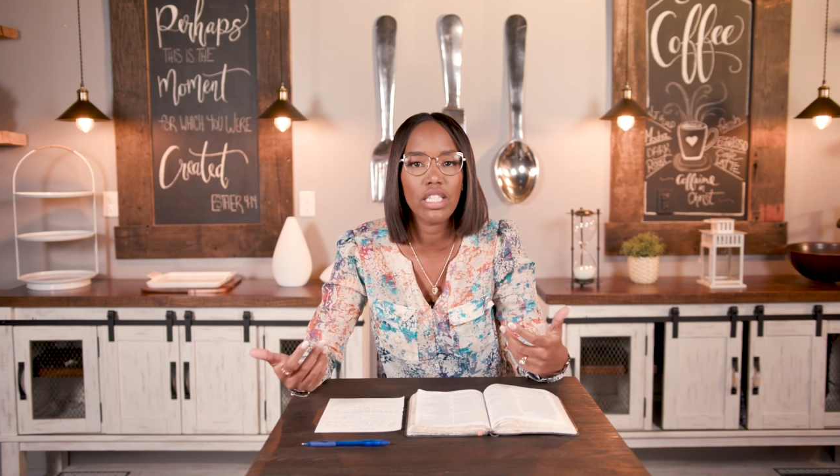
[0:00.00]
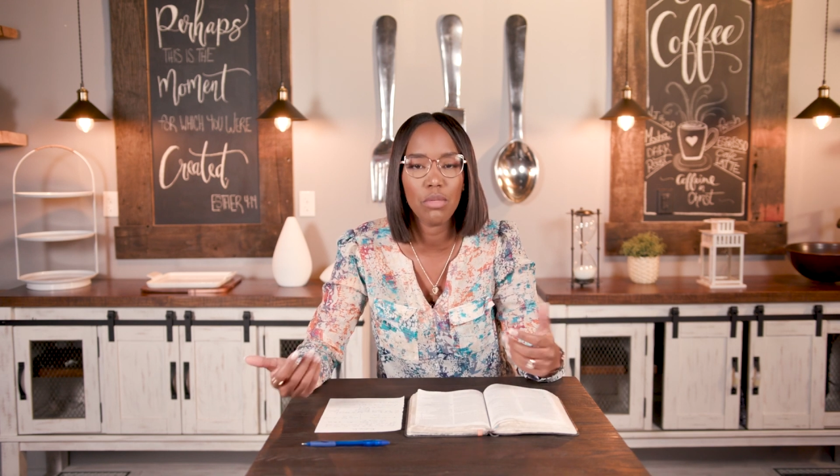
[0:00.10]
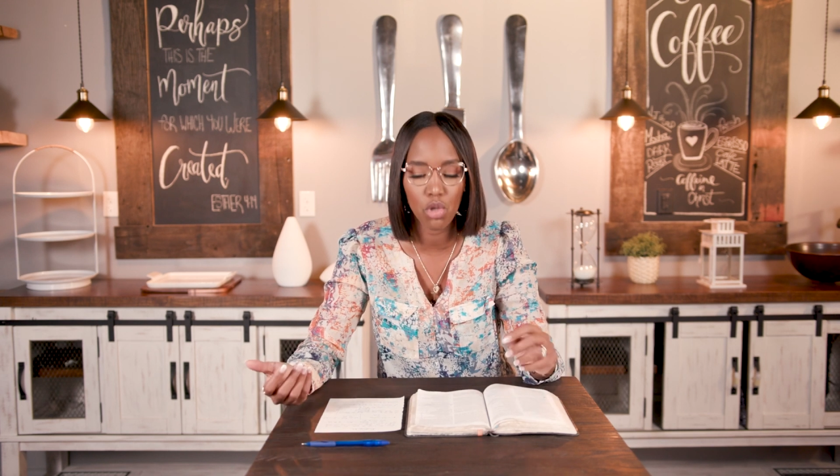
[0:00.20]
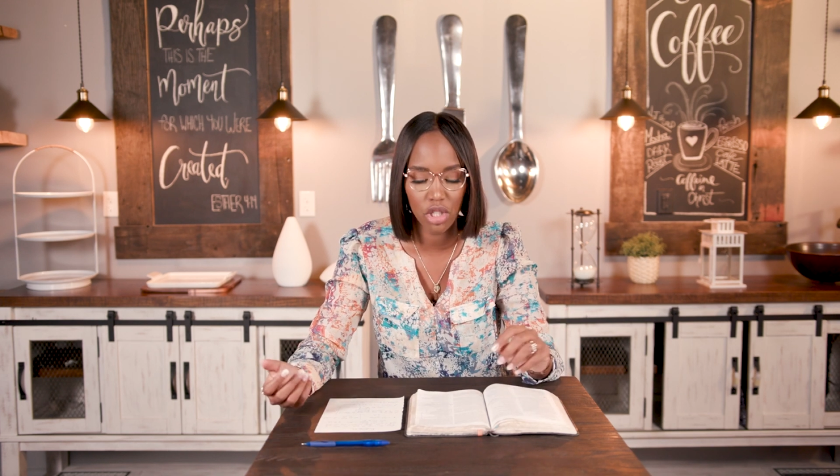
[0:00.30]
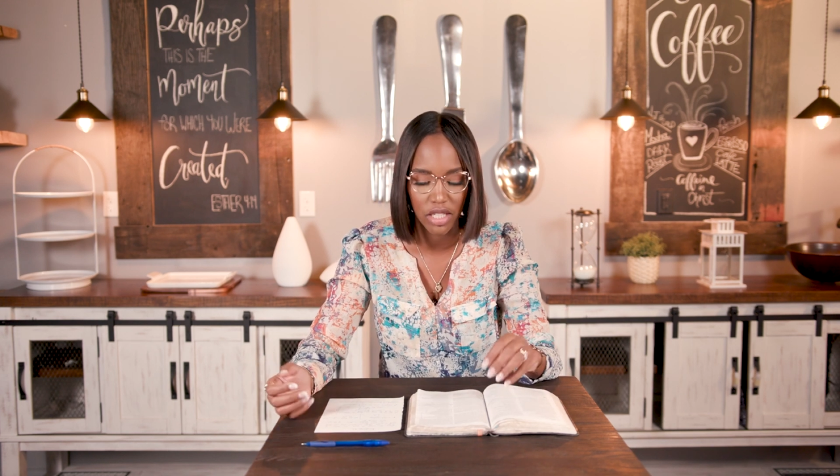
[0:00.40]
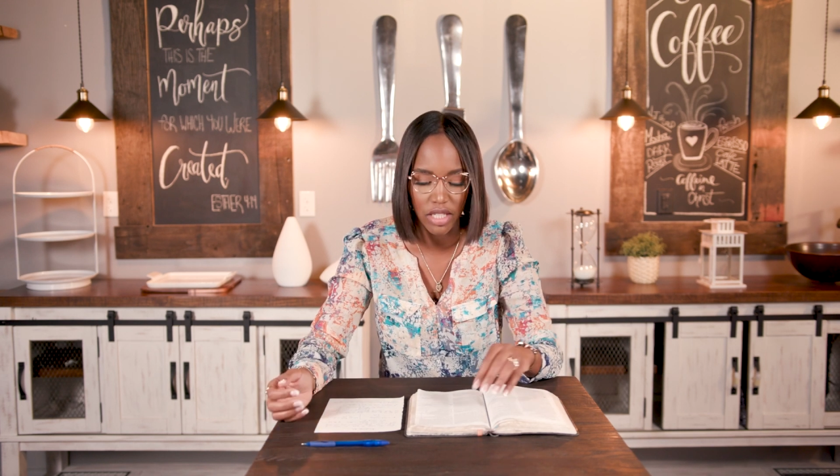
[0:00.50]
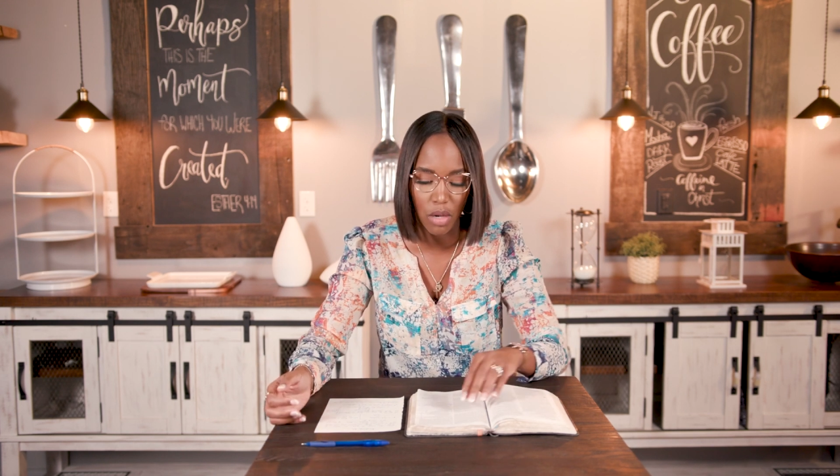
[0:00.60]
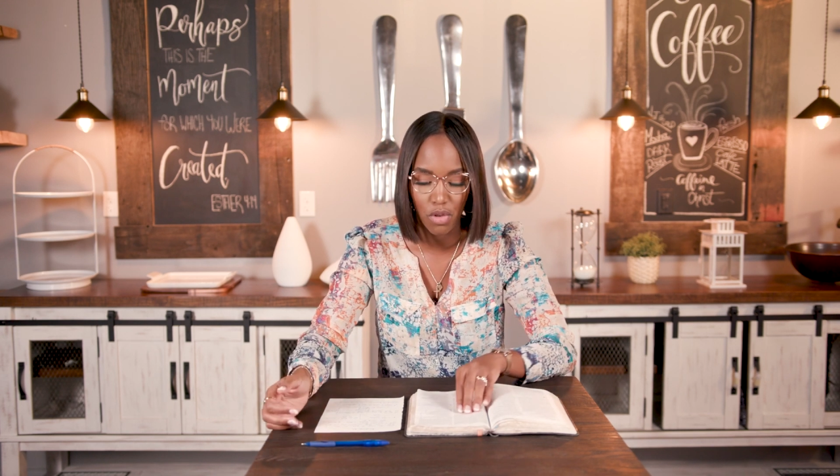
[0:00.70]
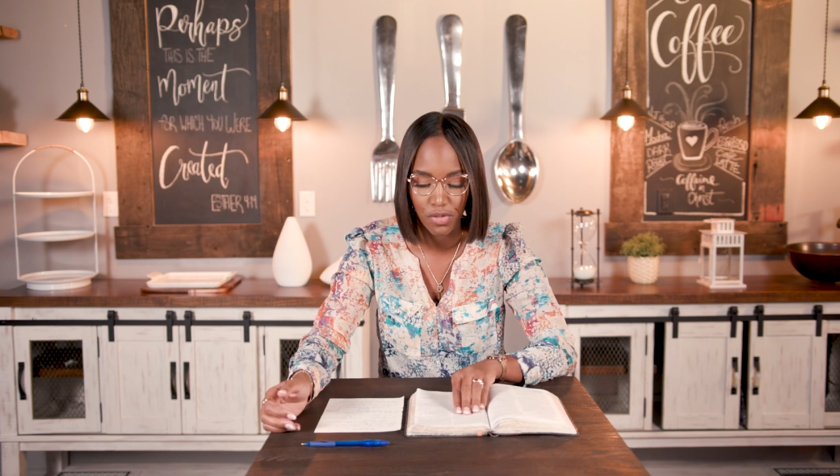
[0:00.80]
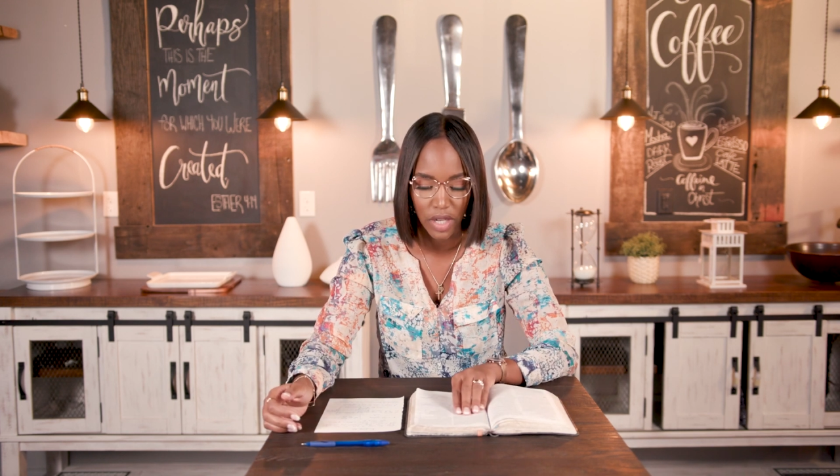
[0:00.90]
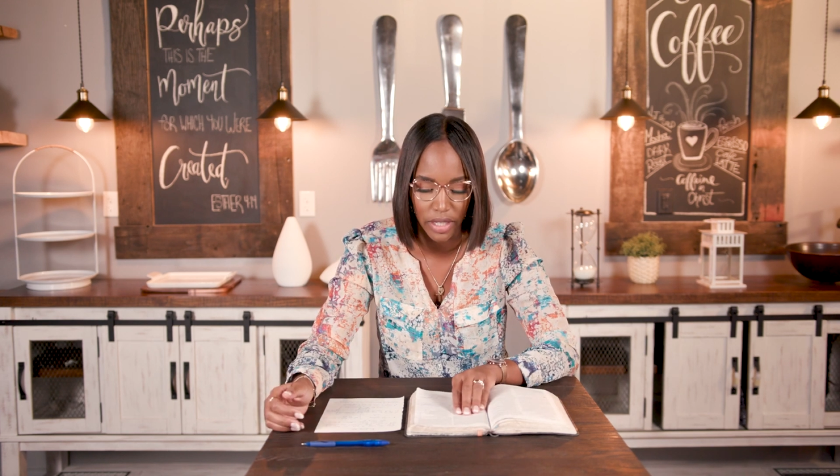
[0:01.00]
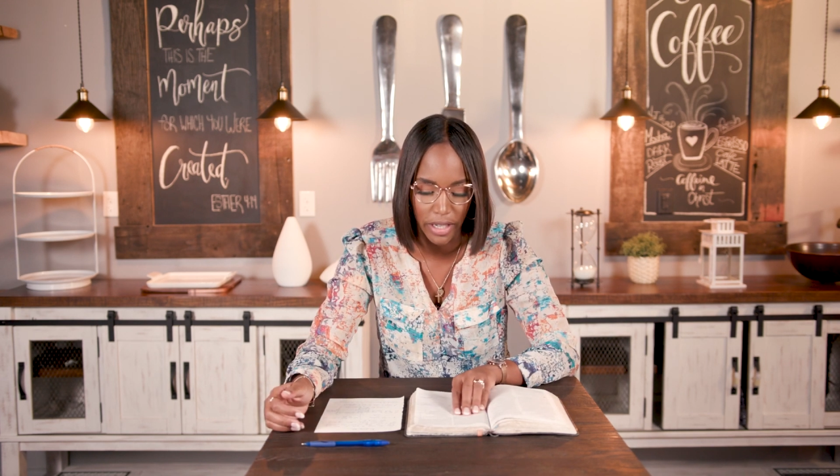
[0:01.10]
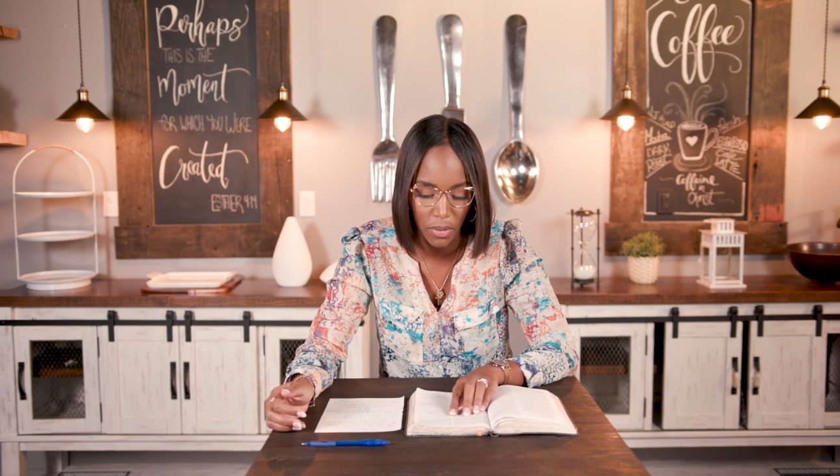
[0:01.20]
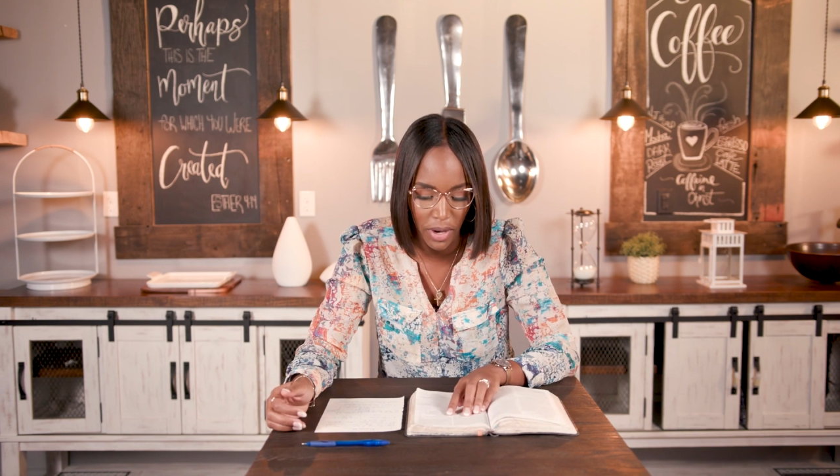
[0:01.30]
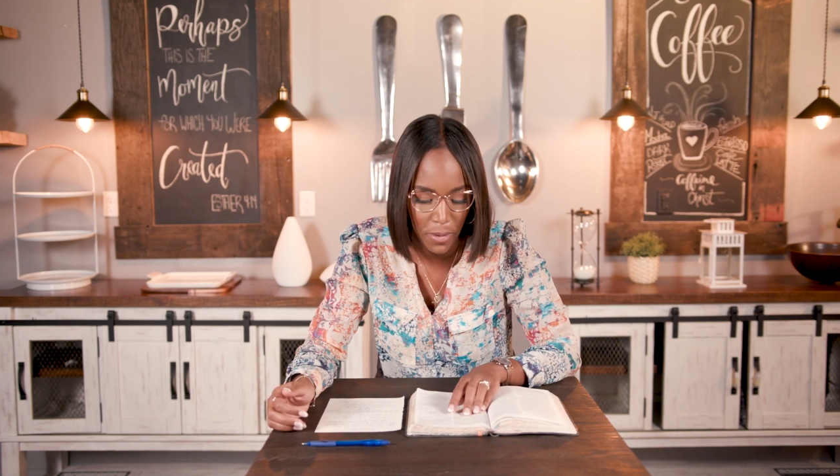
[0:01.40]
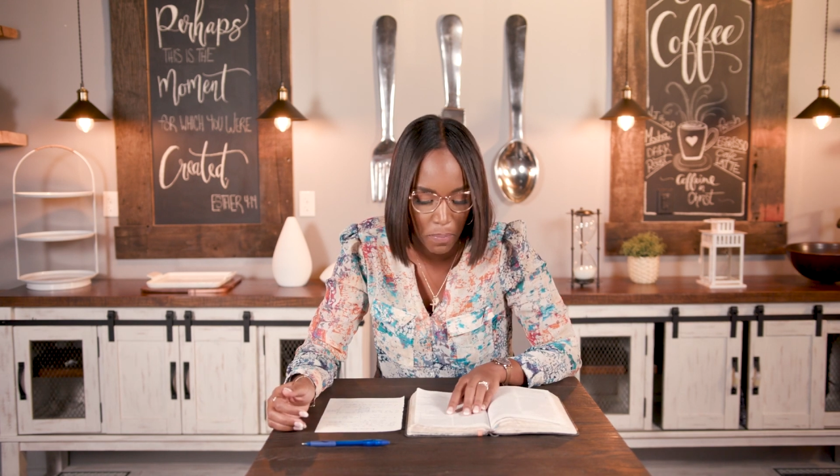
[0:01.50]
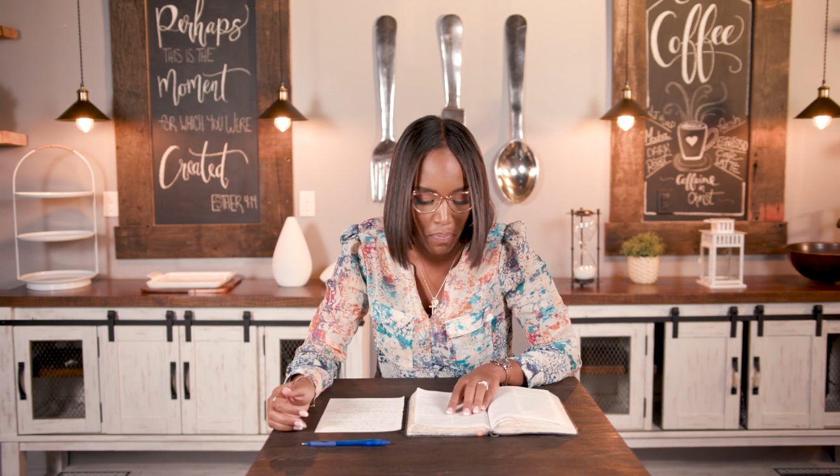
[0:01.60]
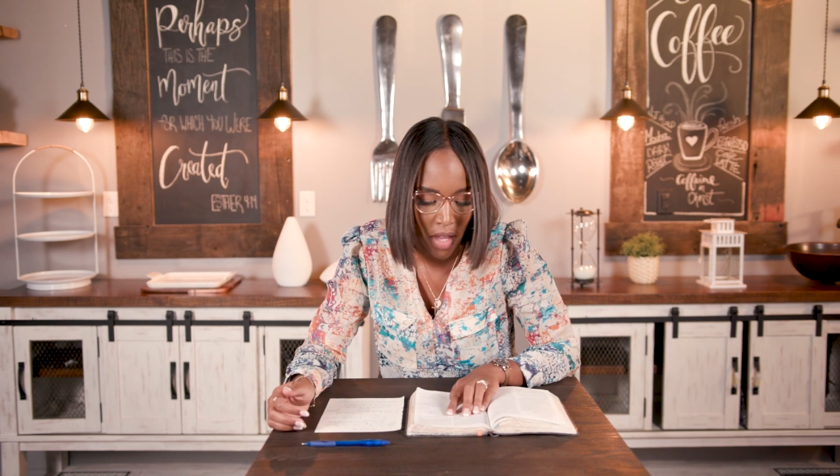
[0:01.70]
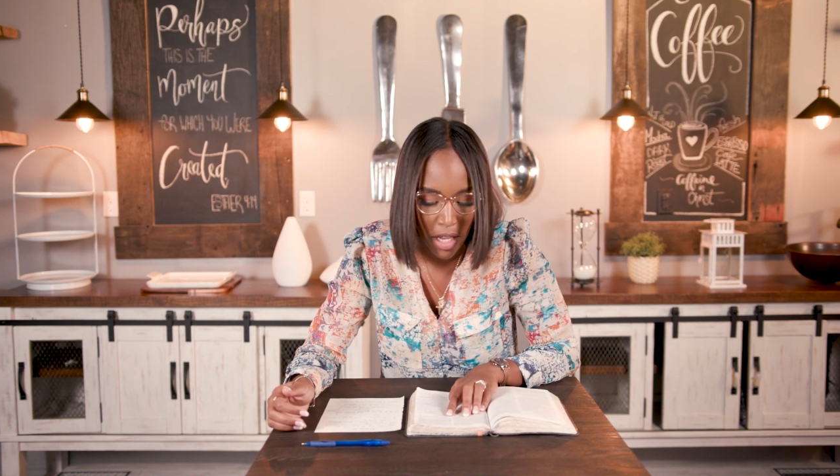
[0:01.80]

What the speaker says: the emotions that we're feeling, right?